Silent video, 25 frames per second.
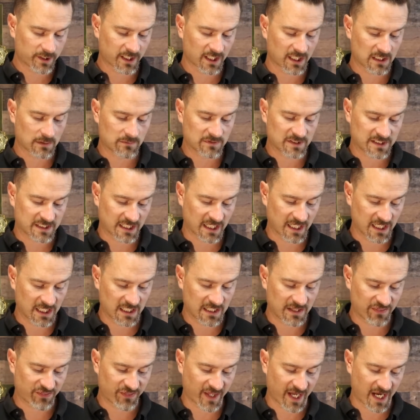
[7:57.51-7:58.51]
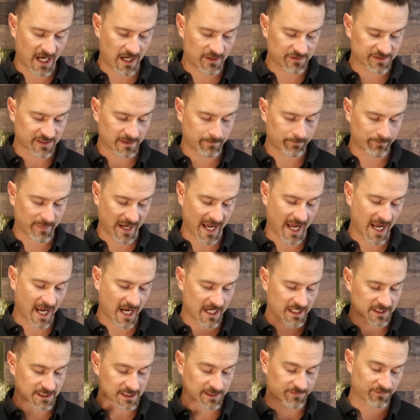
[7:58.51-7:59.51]
him 10,000
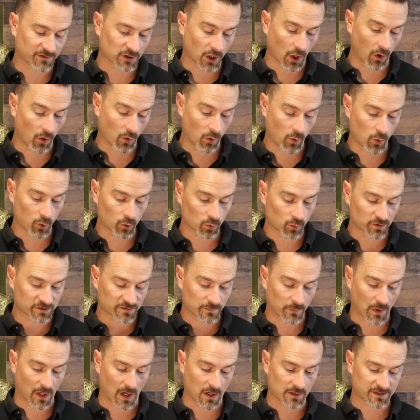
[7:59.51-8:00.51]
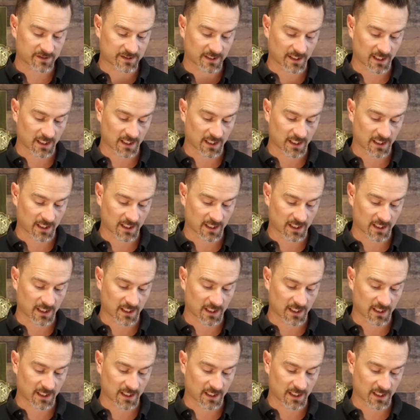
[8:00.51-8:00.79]
bags of gold was brought to